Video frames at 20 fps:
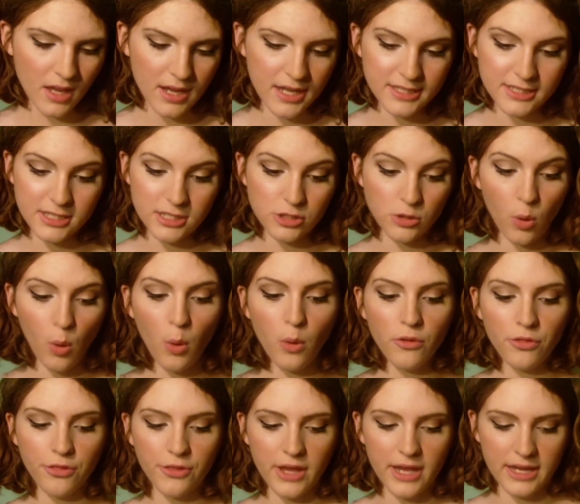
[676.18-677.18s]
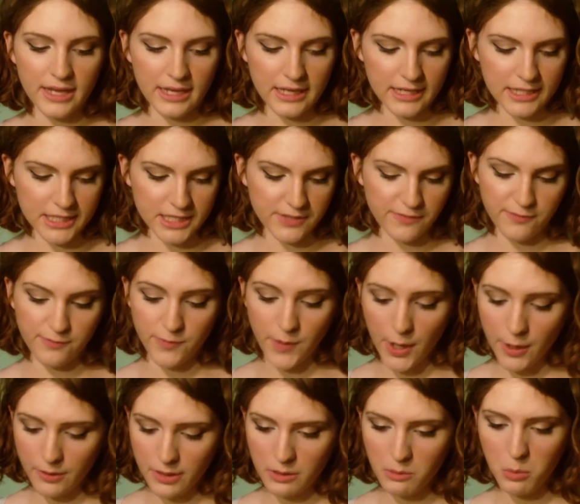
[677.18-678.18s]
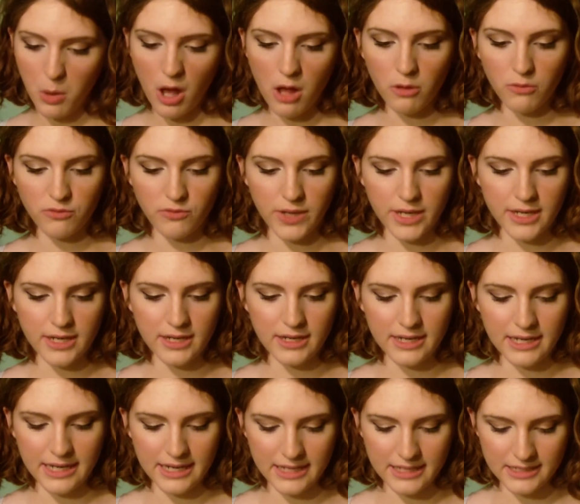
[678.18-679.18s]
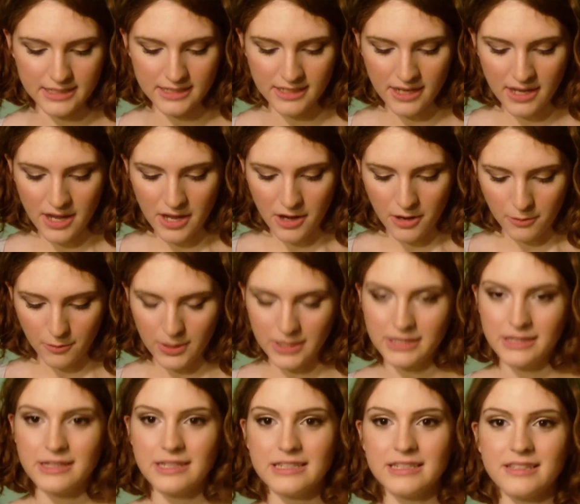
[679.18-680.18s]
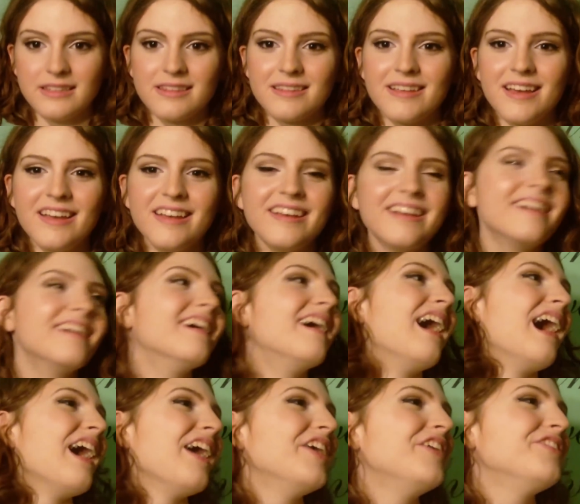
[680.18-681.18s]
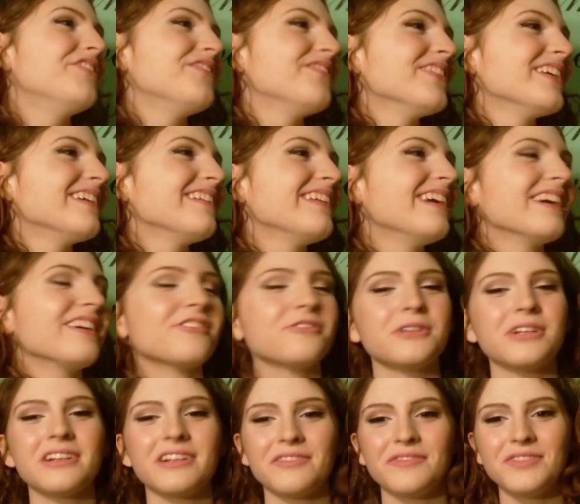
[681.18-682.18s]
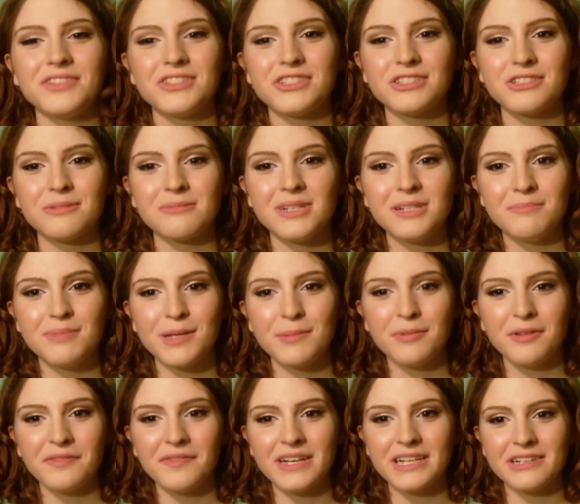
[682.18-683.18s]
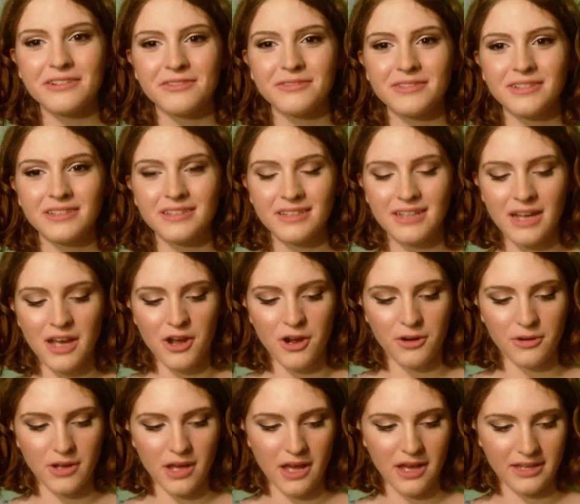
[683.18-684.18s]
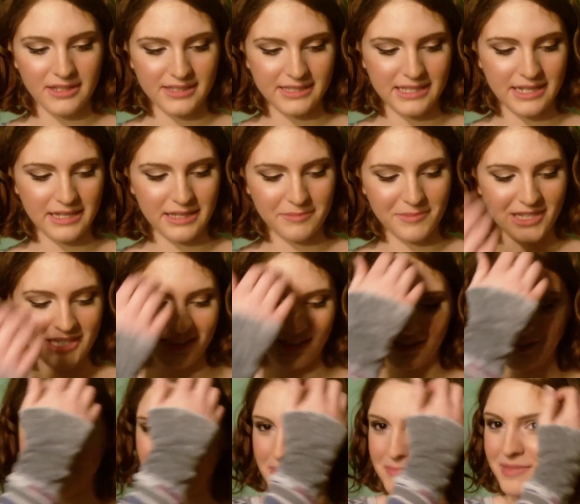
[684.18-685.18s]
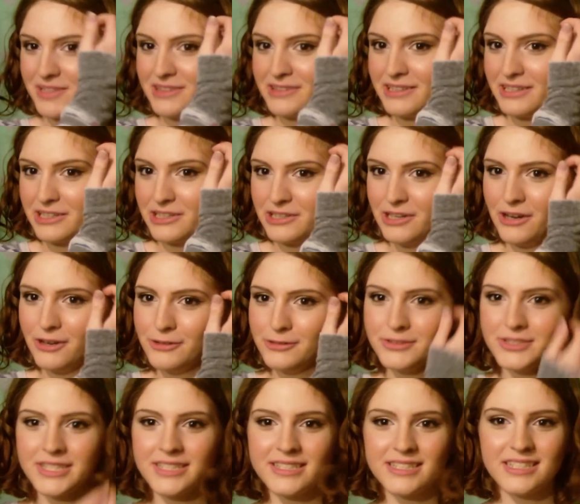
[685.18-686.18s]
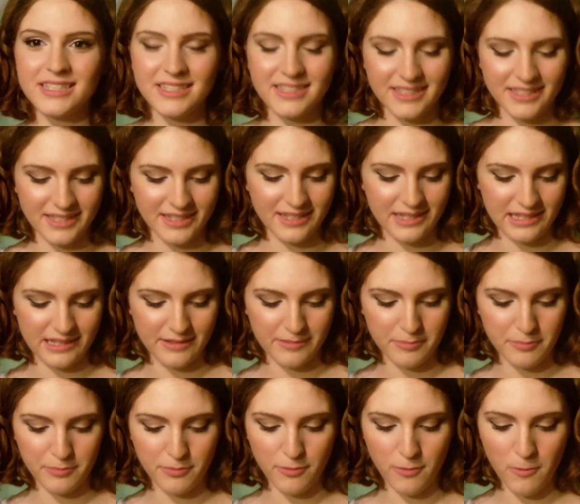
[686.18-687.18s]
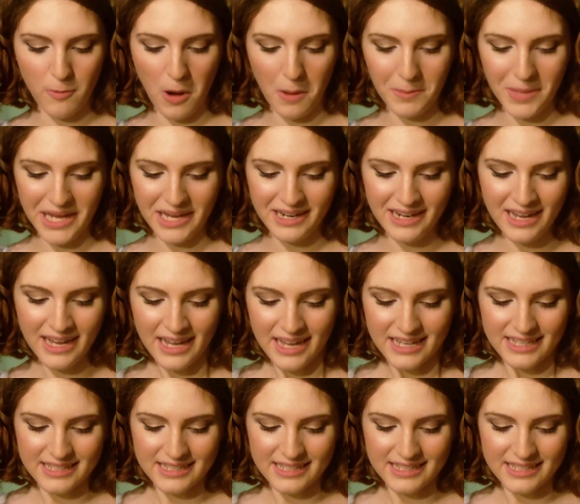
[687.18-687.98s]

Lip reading: it's this whole thing, and it's very well written, and I feel like I'm going to confuse so many people if I don't say the miniseries right, but the ghost woman